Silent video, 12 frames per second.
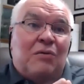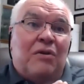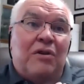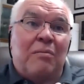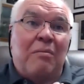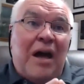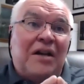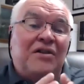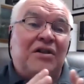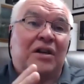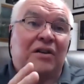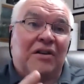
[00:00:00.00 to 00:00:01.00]
where the
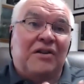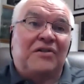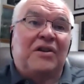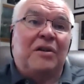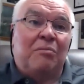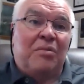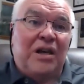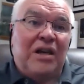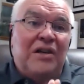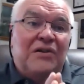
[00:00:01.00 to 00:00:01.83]
magic of this can be,